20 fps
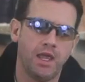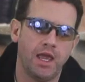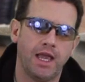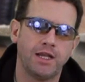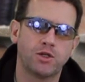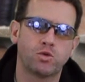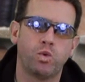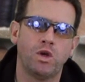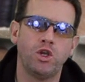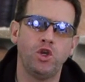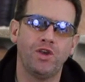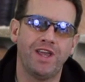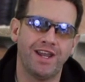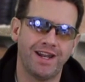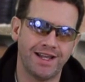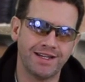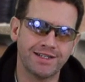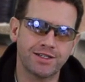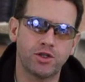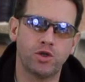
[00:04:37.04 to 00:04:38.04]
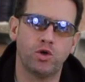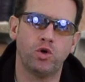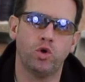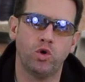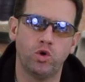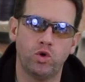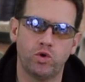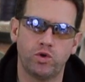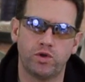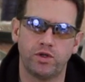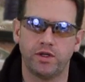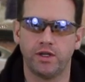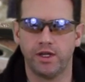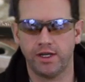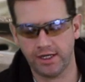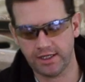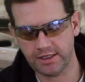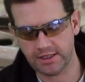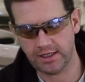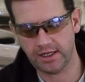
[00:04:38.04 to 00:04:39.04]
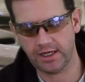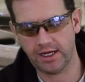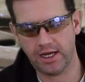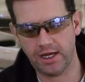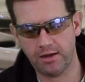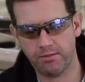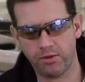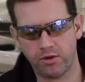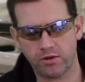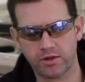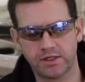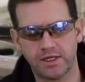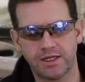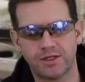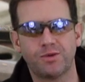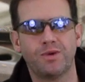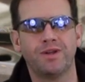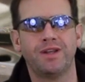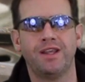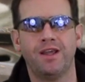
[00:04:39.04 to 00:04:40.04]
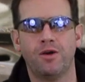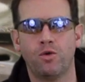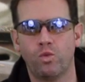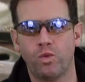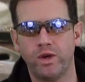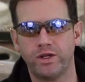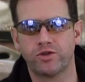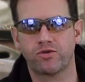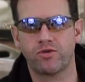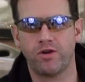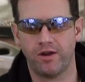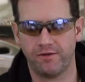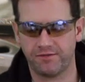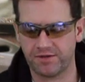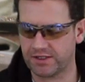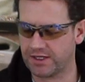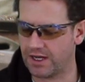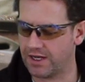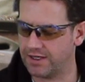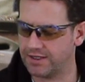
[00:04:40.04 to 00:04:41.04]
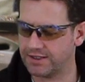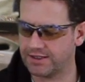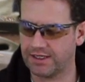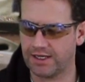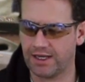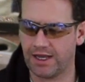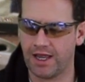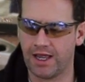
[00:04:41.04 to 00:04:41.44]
It's when you get under the hood and into the gearbox, that's when the old witchcraft starts.